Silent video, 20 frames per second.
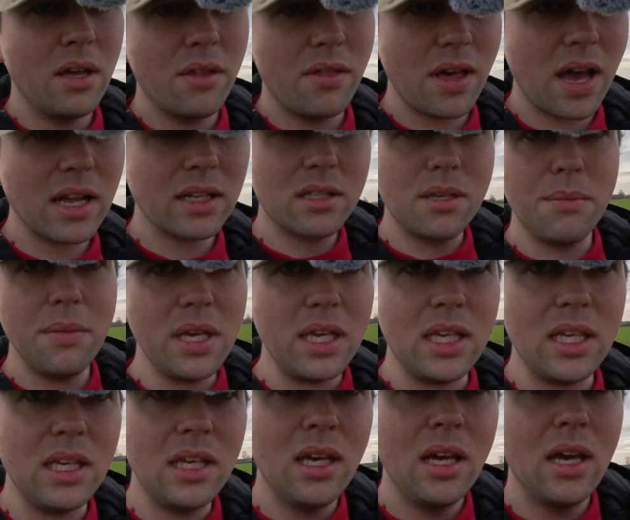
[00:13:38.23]
That, to
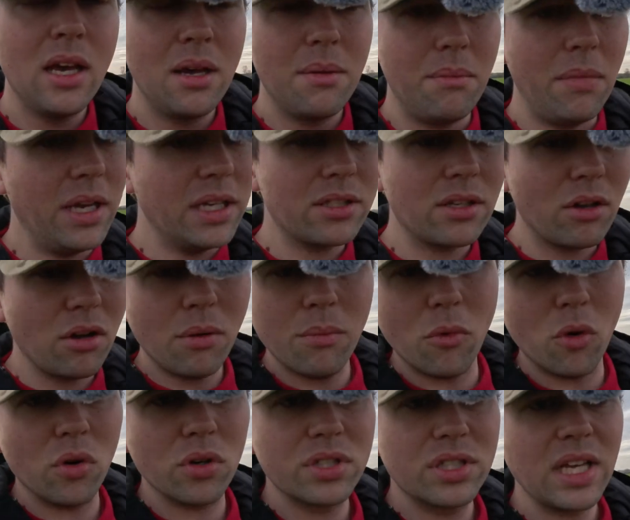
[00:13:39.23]
me, makes a lot
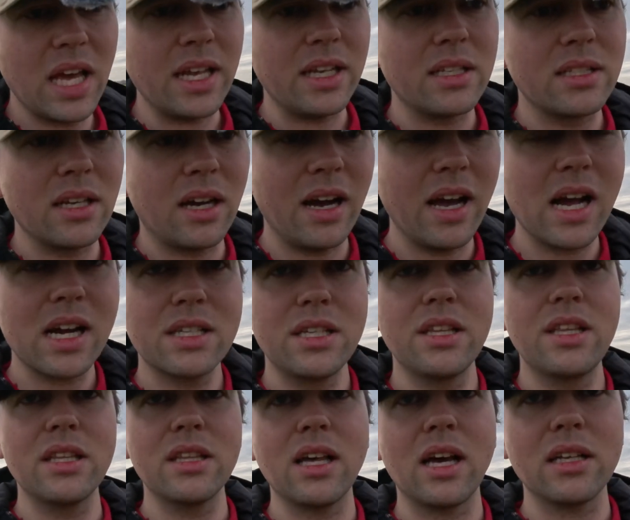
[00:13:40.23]
more sense. I
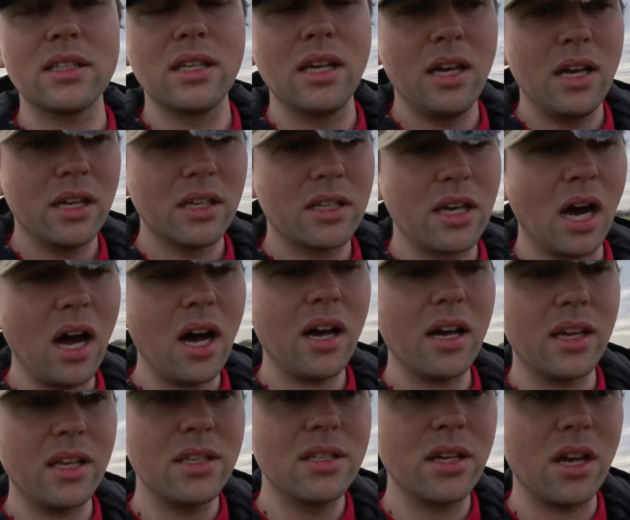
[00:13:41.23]
actually think that's
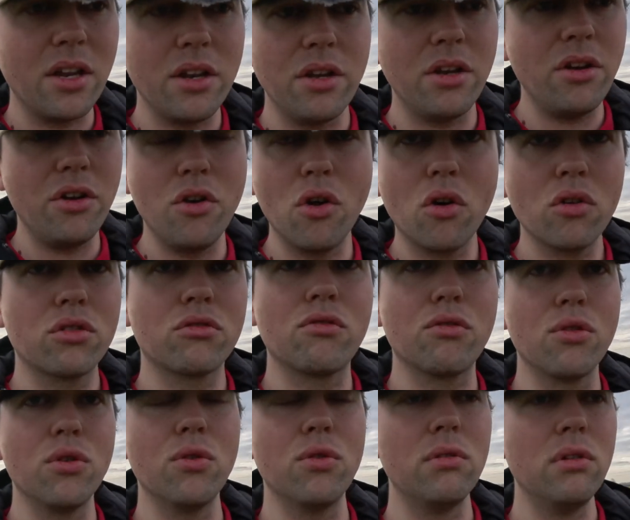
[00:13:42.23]
kind and not
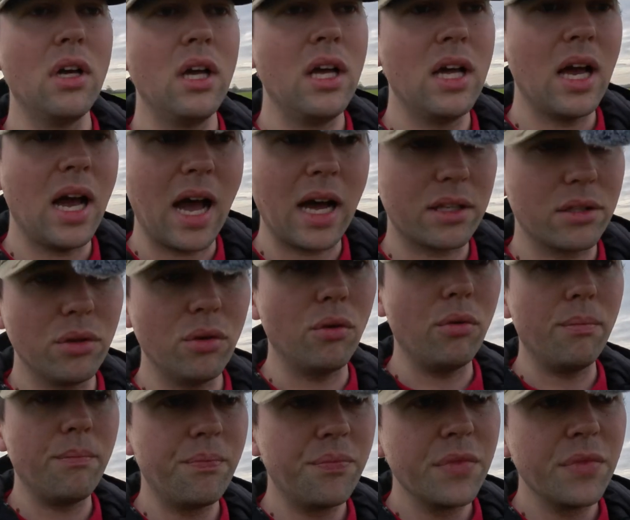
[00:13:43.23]
cruel at all.